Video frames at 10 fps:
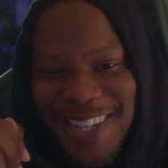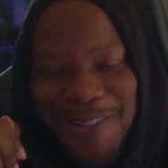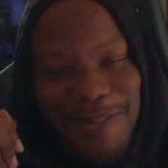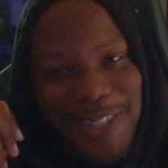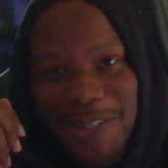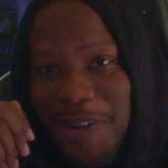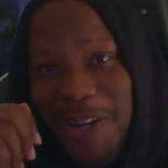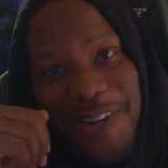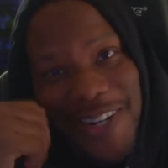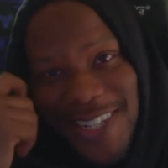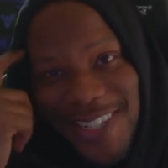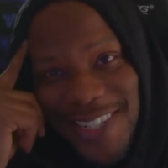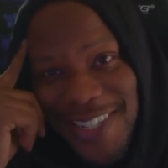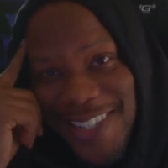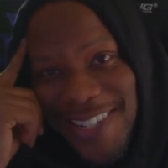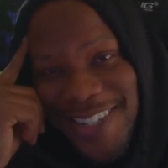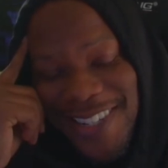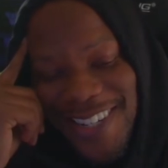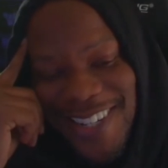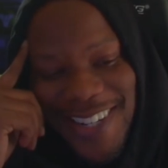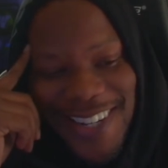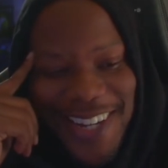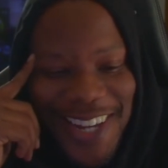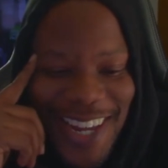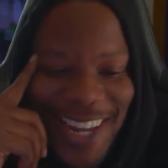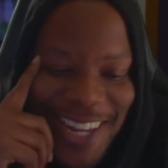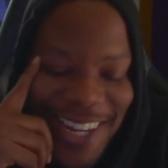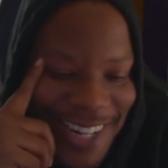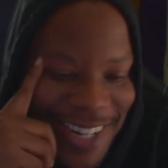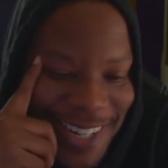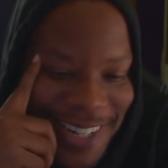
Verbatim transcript: was going crazy. And